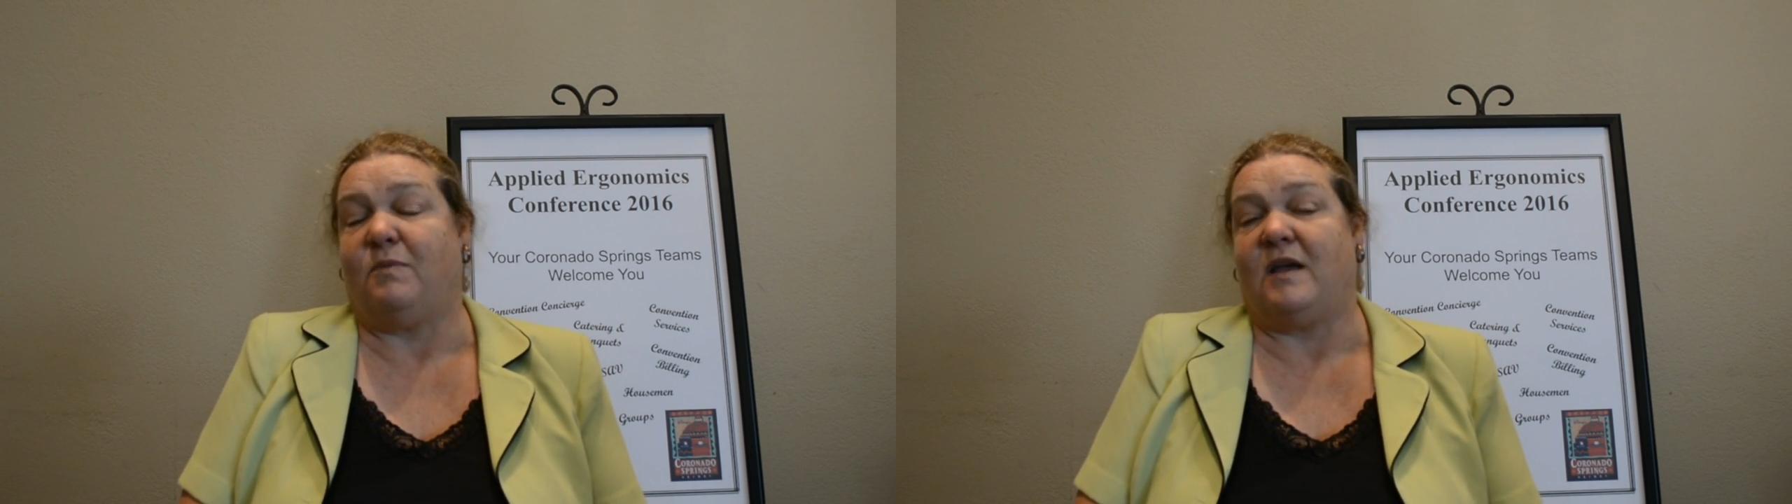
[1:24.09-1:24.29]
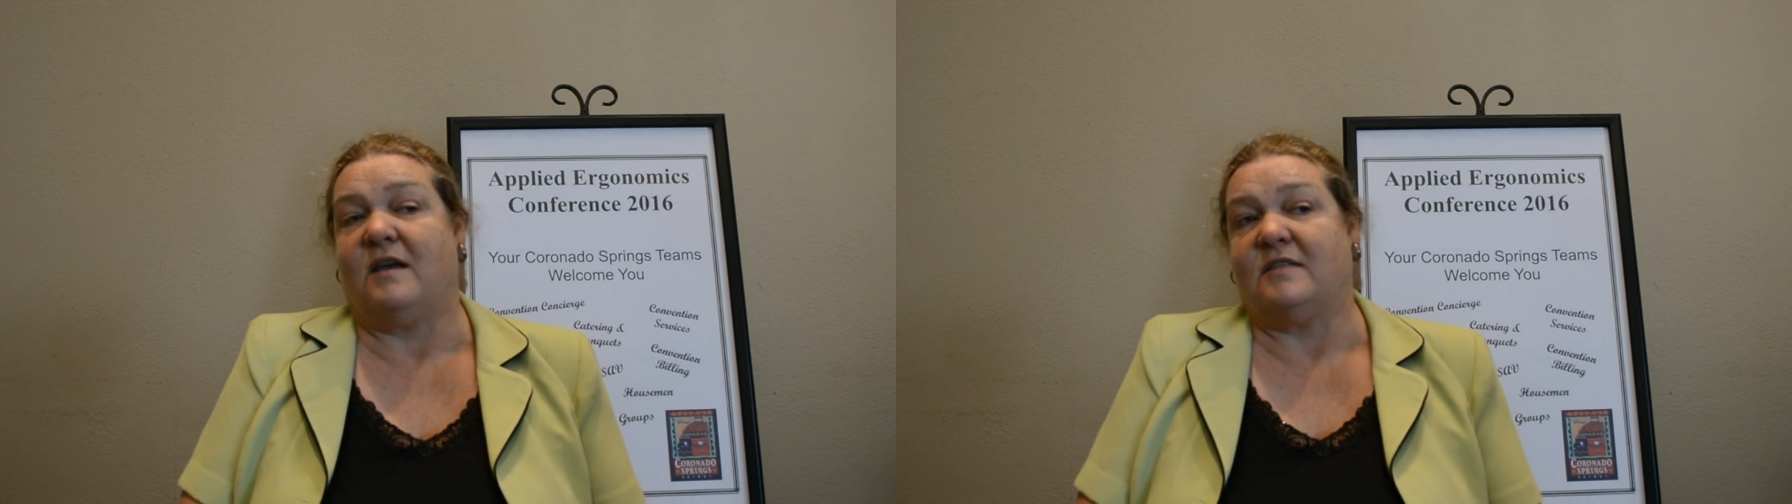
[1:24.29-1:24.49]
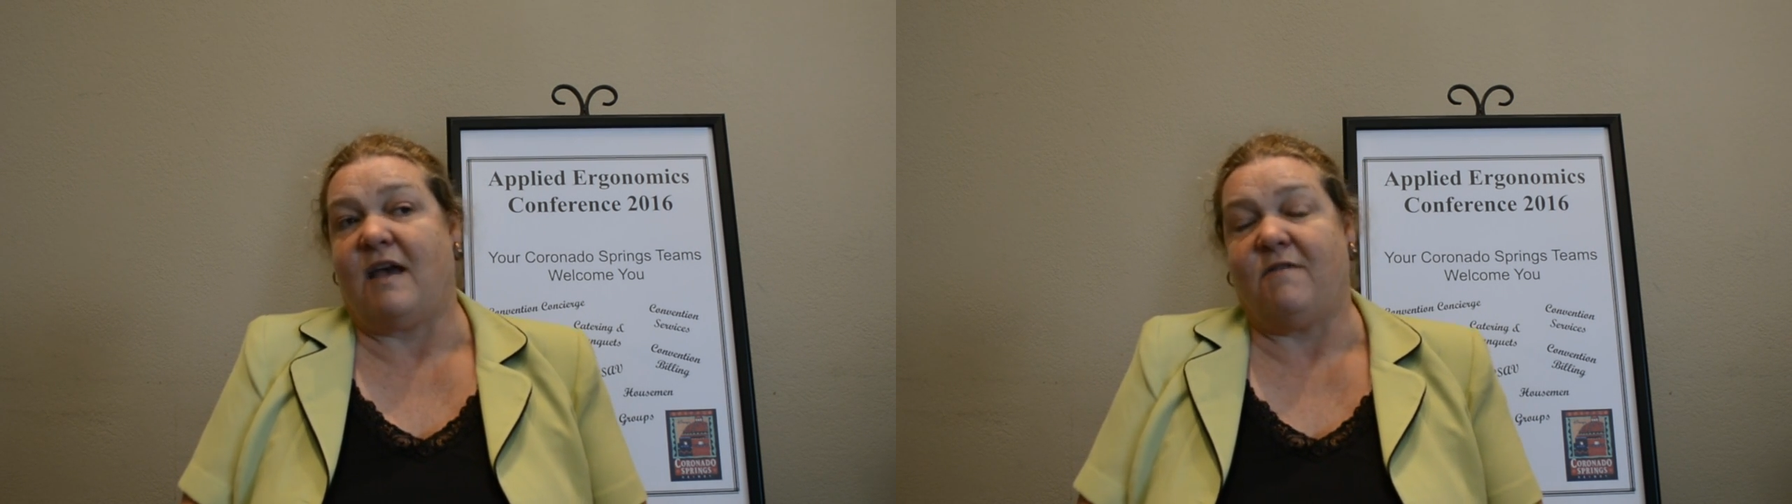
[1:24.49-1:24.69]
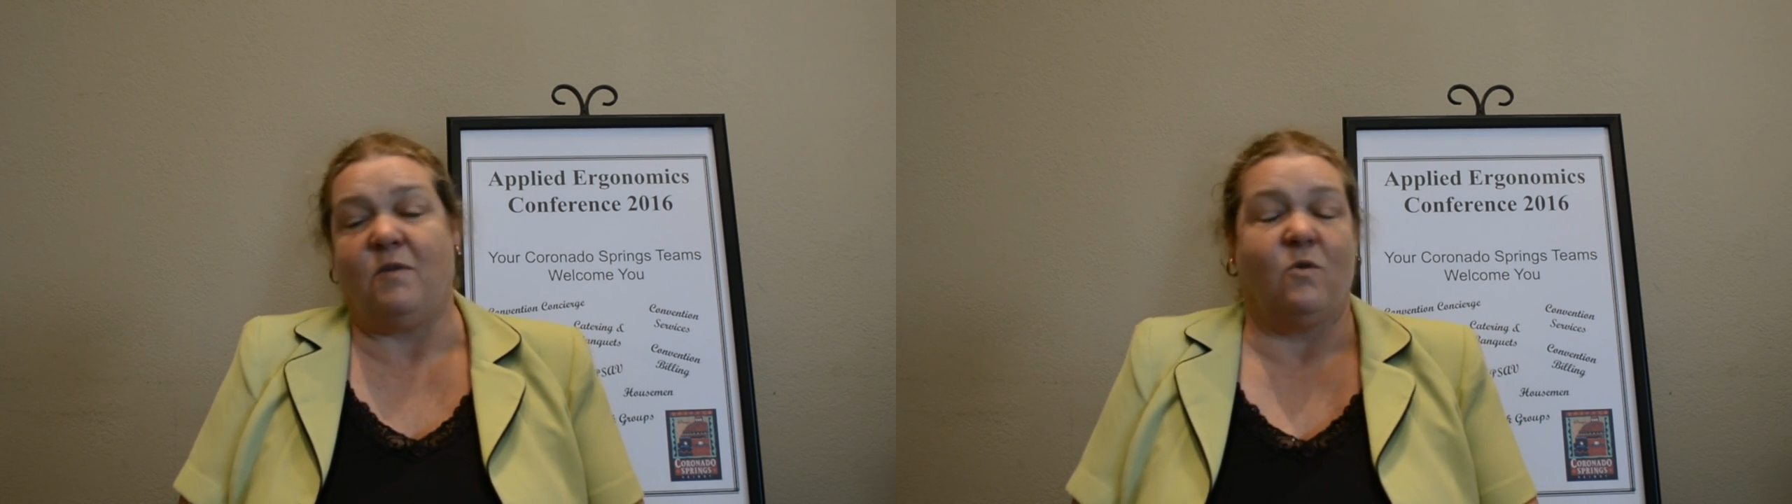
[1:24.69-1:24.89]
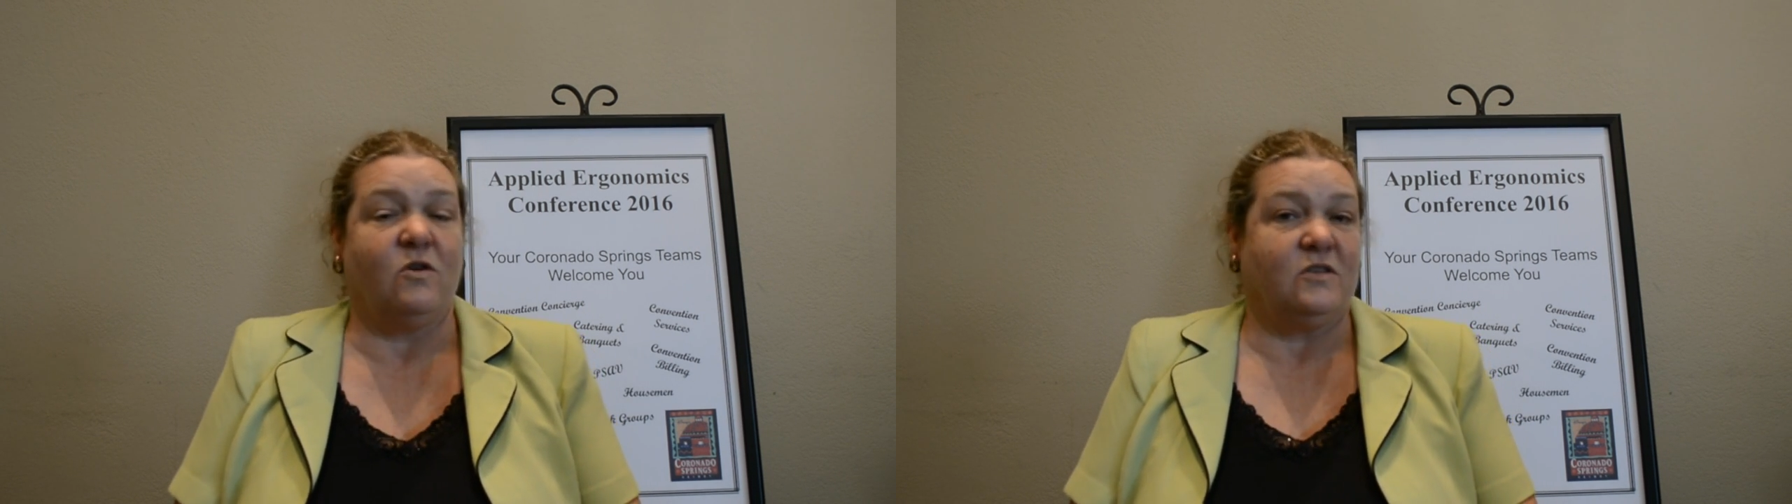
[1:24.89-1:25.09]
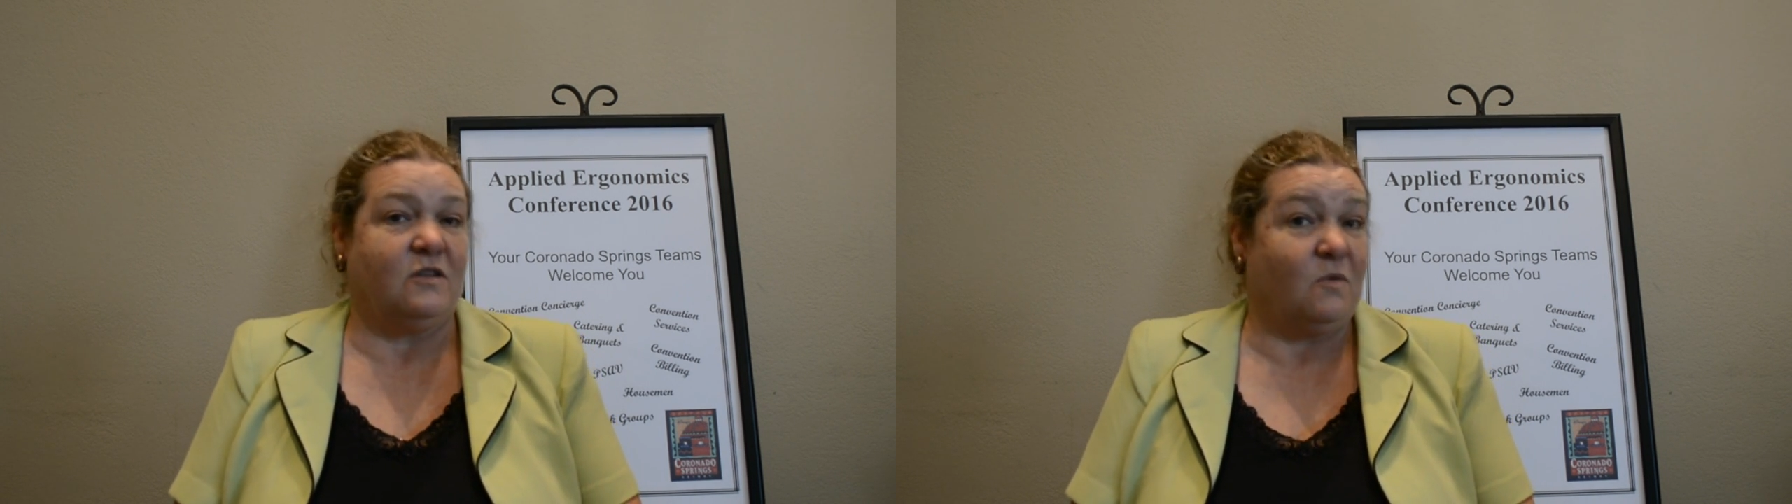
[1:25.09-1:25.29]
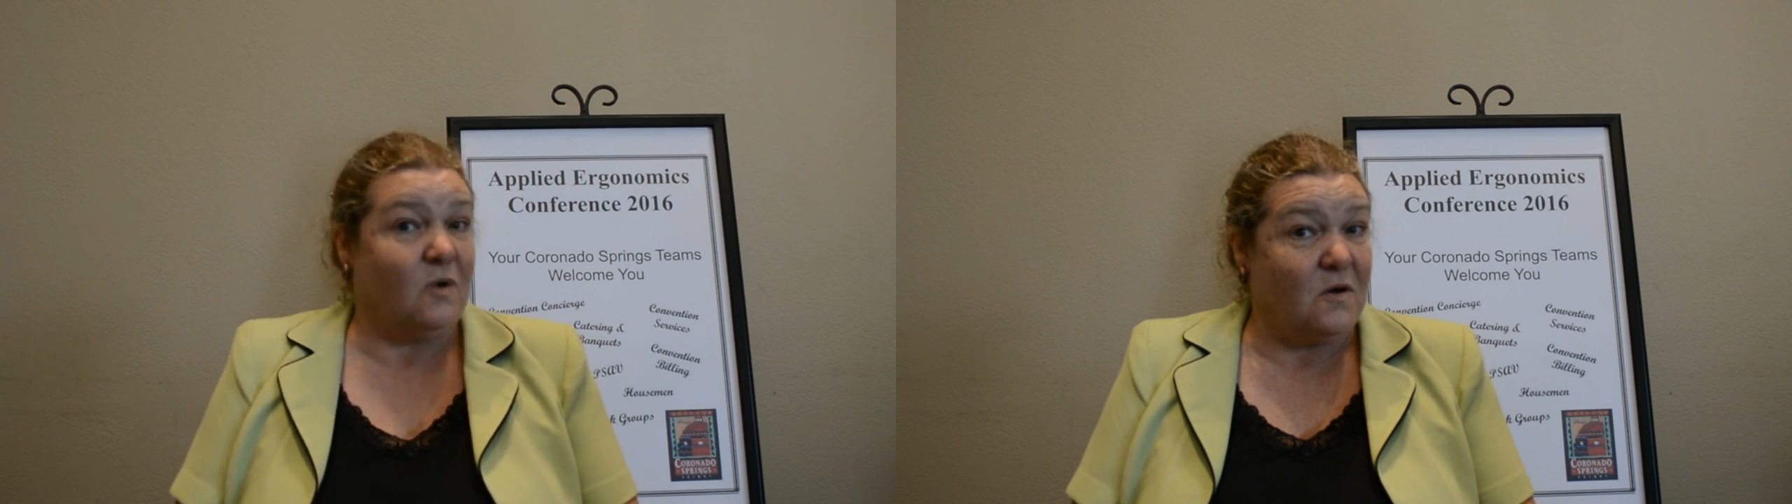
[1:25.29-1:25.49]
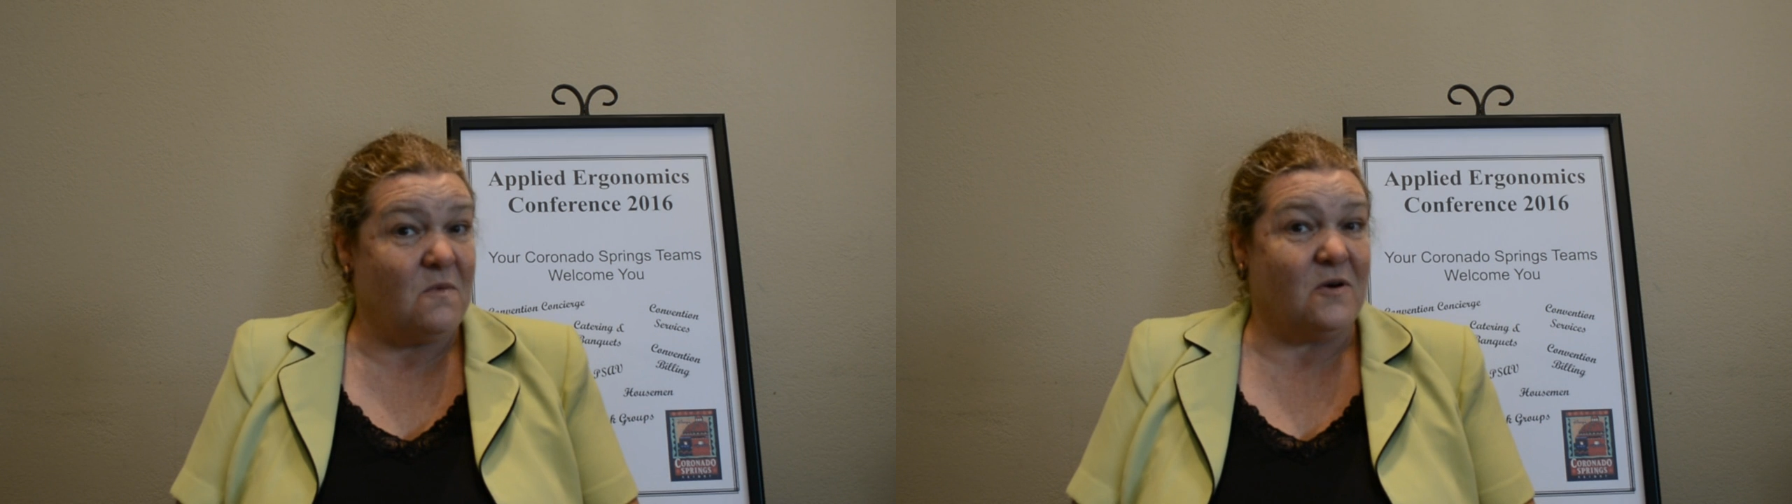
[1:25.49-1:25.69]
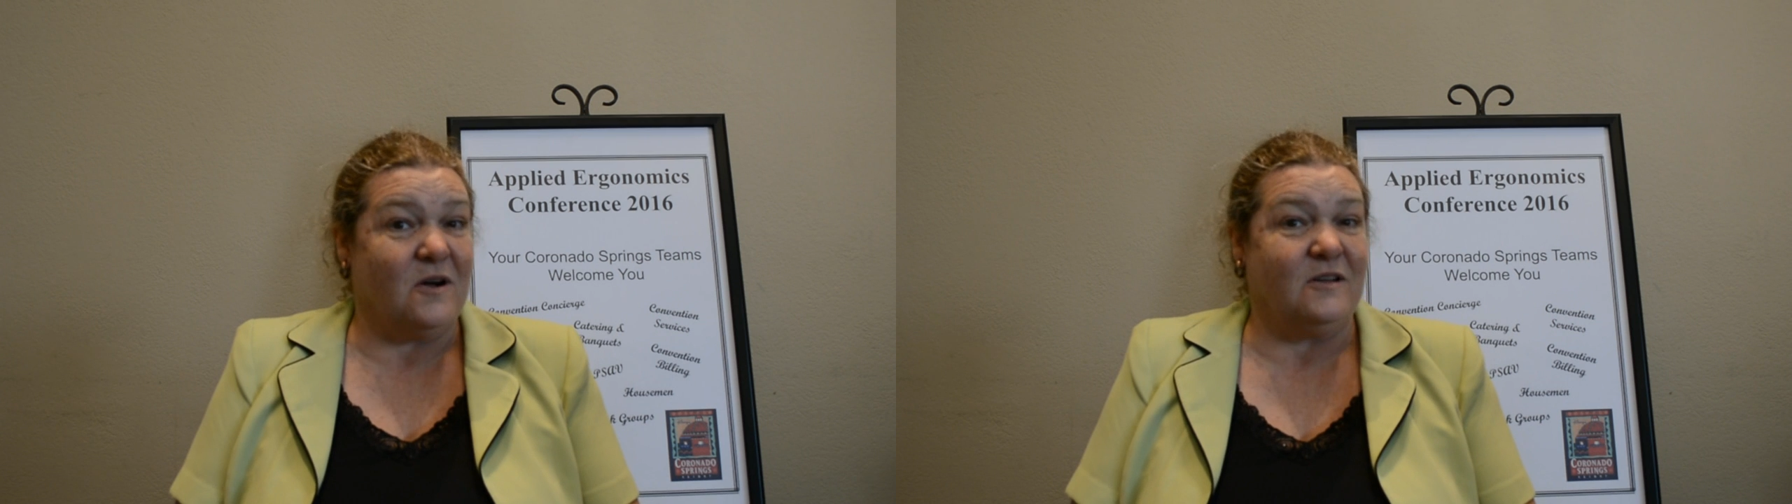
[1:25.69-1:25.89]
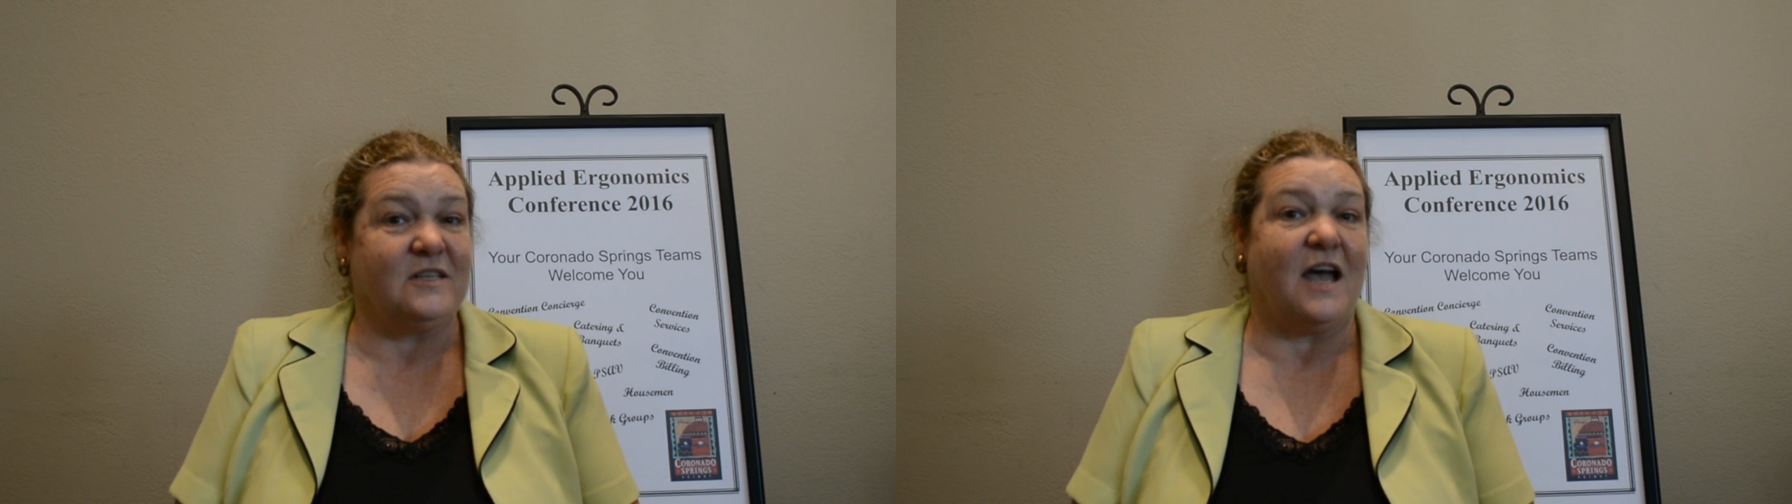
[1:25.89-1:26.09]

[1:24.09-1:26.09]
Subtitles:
because having worked in the real world,